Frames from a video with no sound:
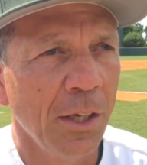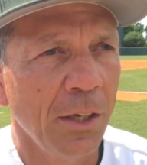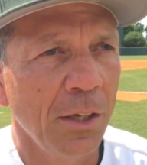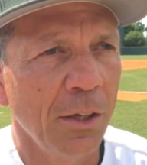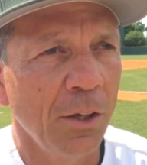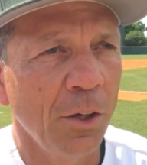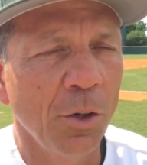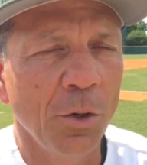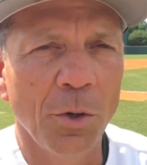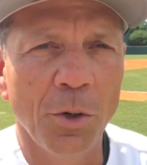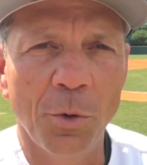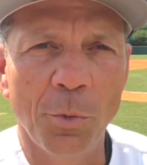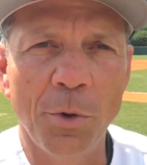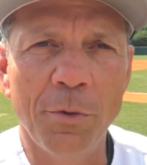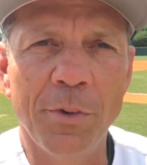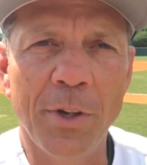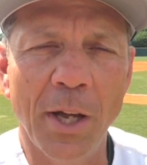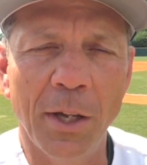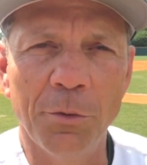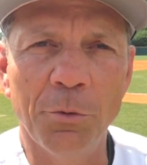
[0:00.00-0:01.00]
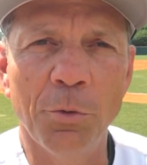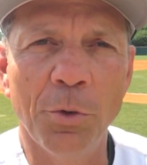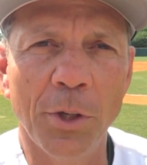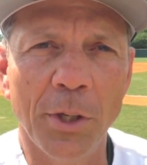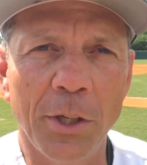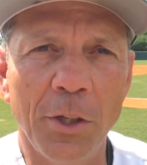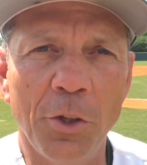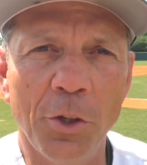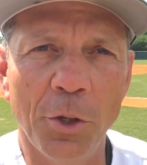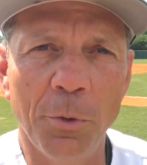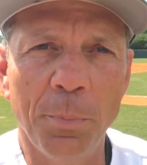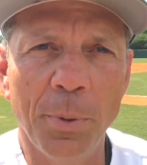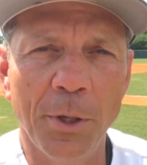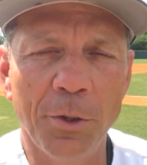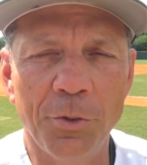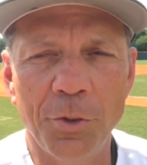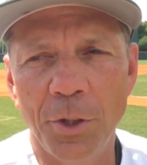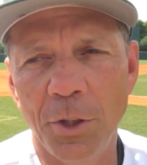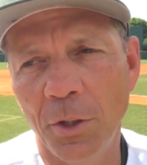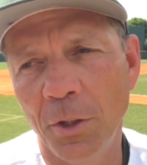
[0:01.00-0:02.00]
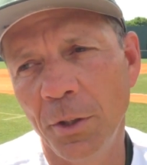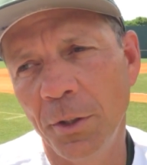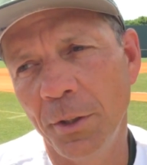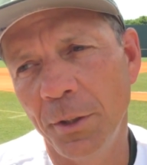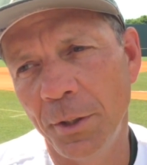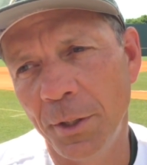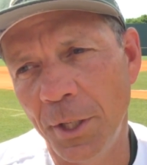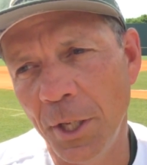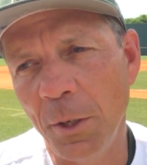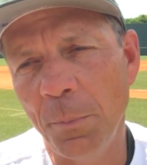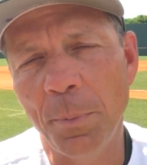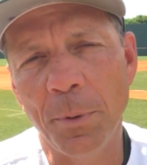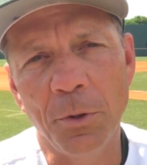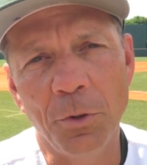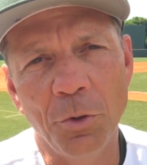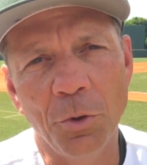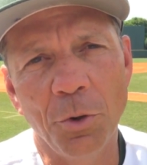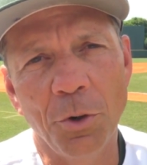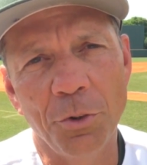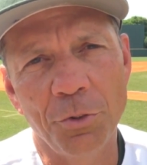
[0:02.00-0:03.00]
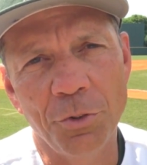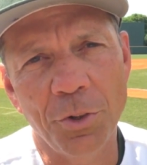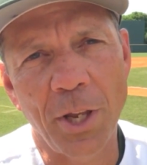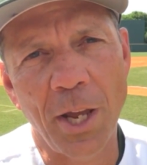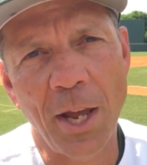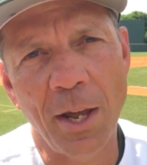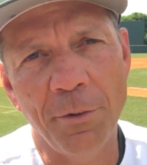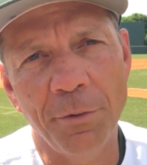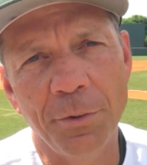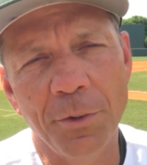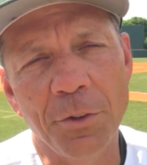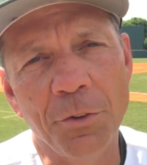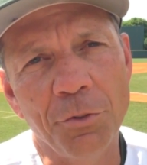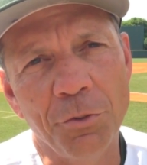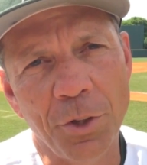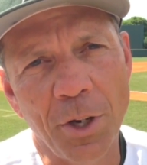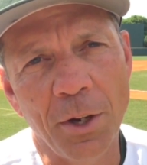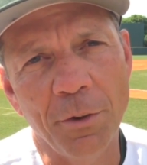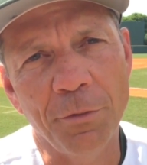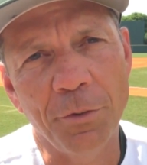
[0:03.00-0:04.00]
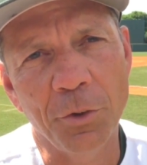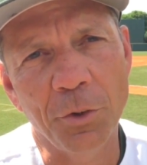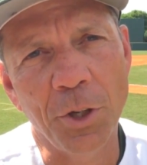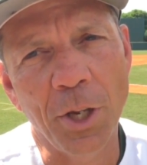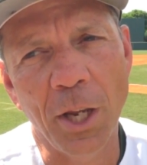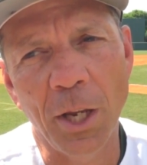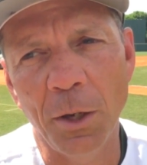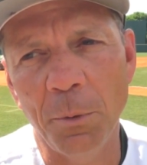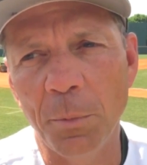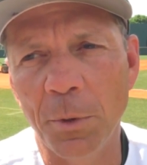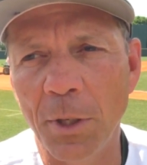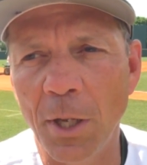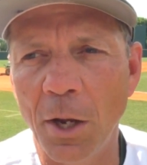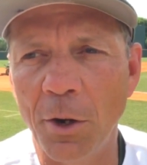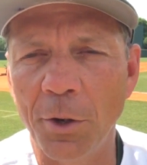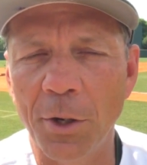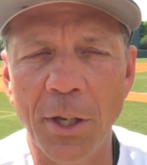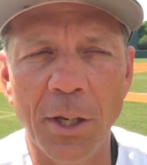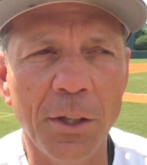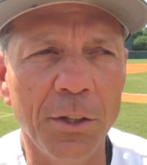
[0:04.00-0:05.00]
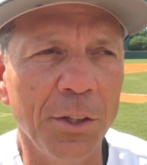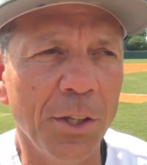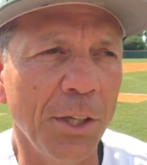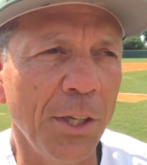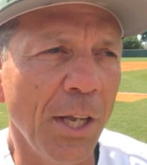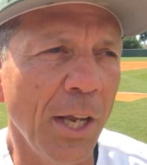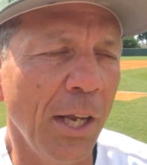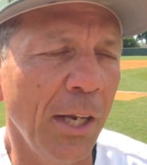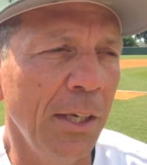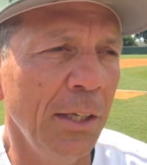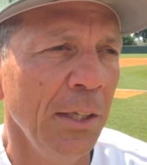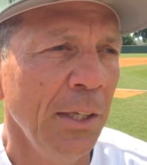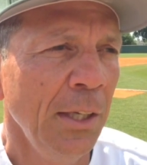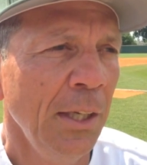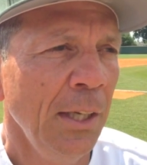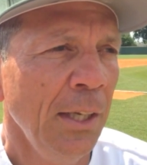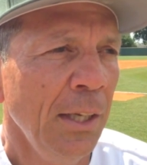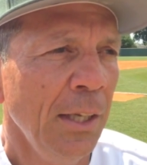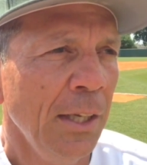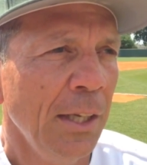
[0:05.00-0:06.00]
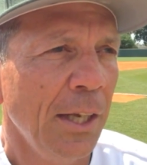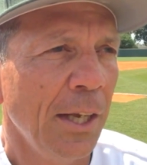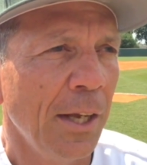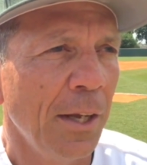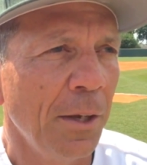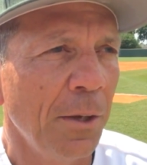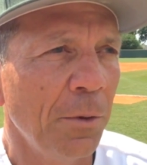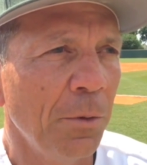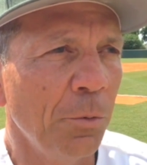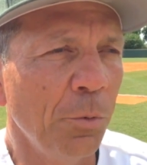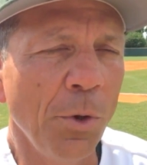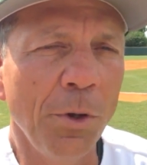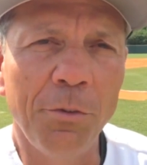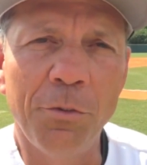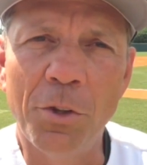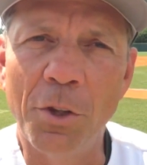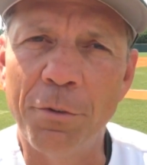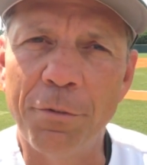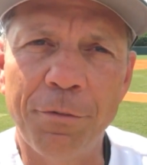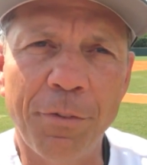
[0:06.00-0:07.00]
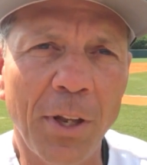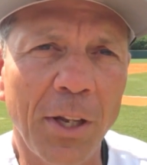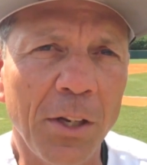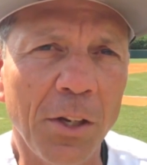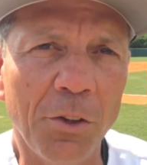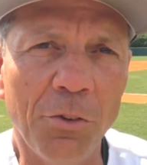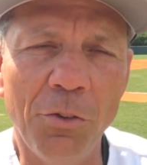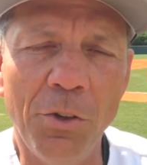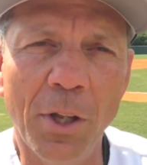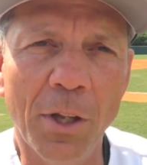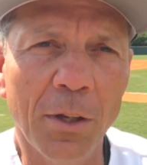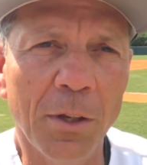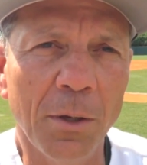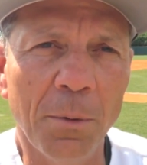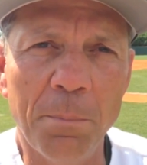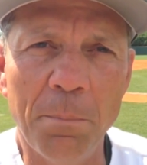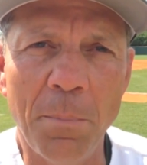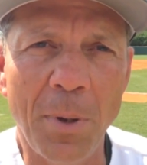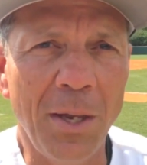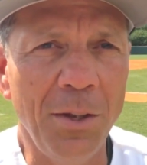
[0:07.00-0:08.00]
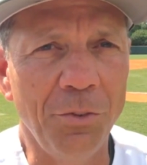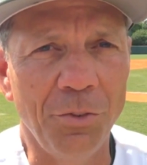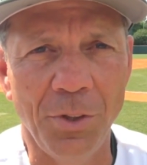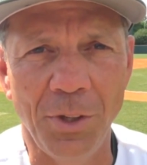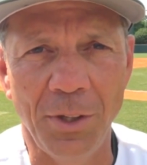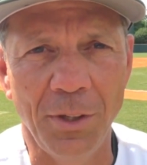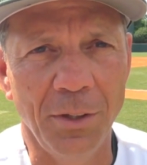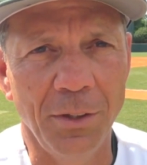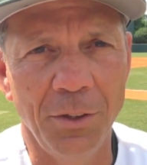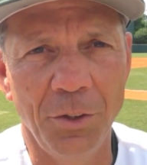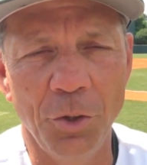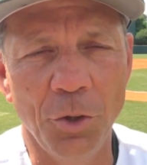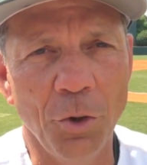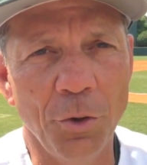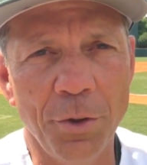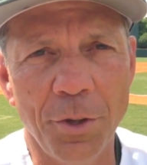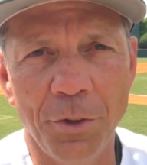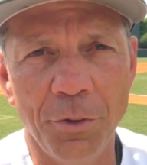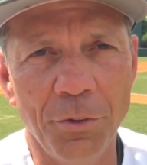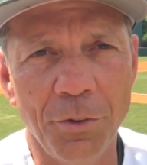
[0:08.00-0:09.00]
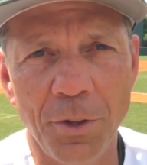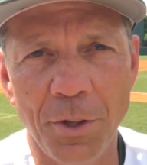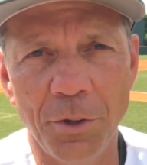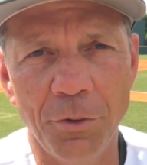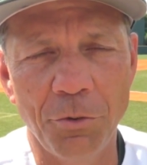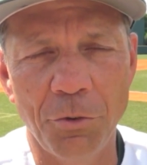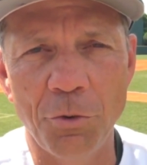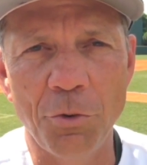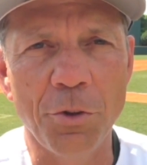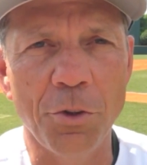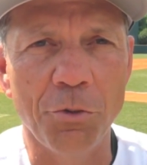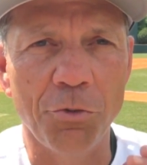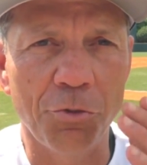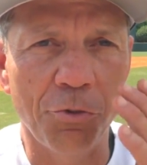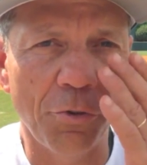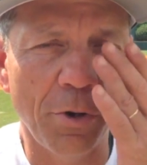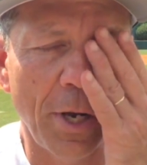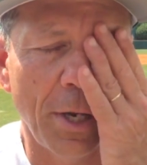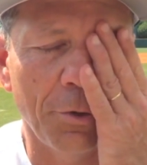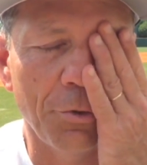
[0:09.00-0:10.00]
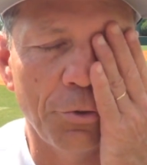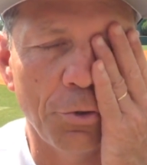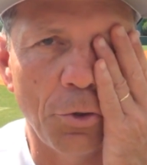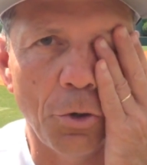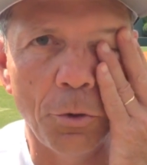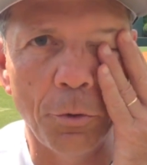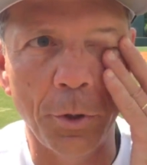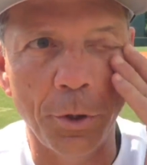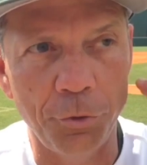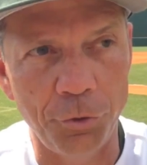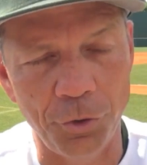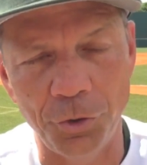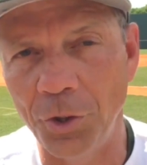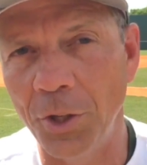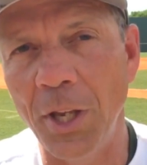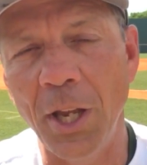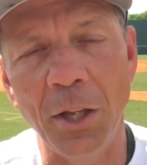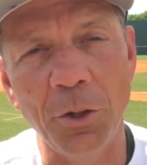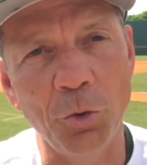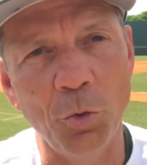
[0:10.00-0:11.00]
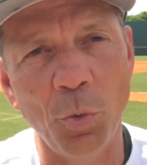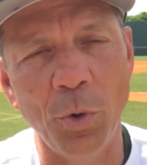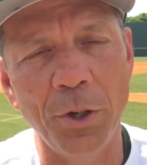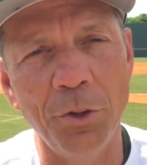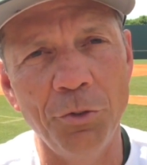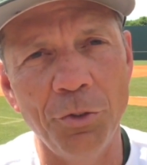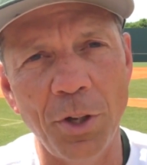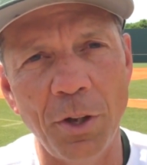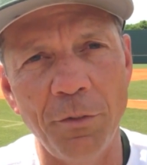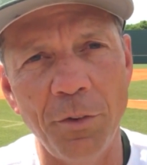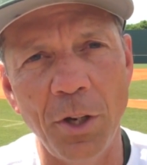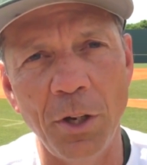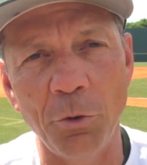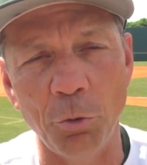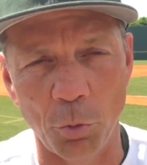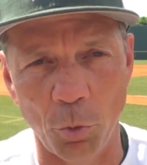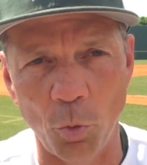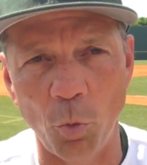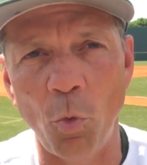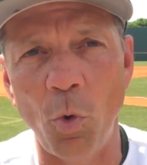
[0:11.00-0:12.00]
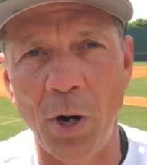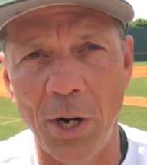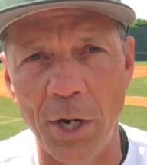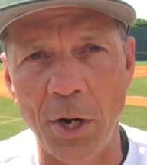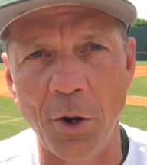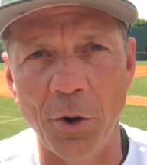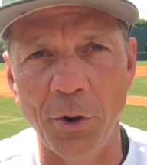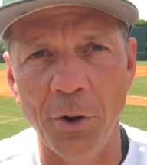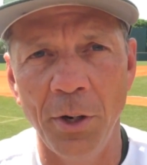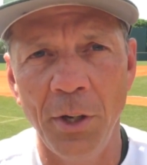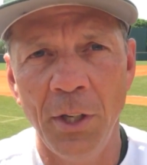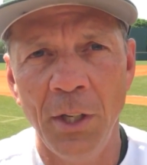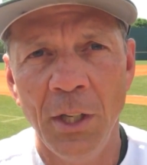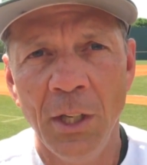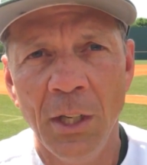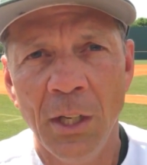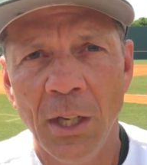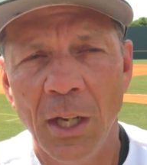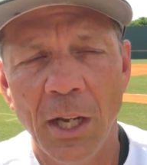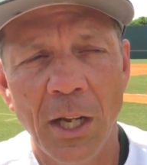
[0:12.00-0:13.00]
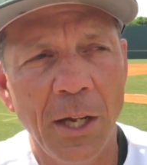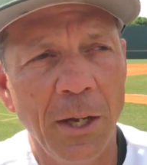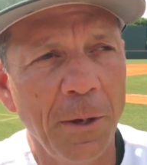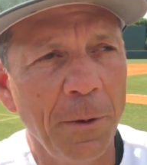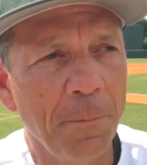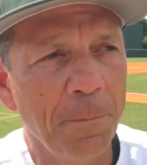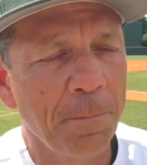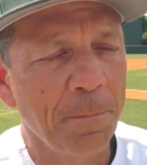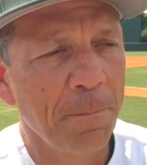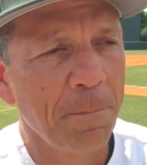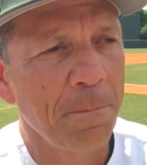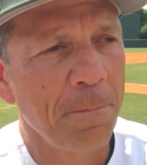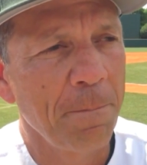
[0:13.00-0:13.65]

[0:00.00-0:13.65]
Uh, we've gotten really good pitching deep into our staff in the Samford game, and now again today. Uh, we've defended amazing, you know, this, this through this stretch. You know, this is again 27 innings with one error. Um,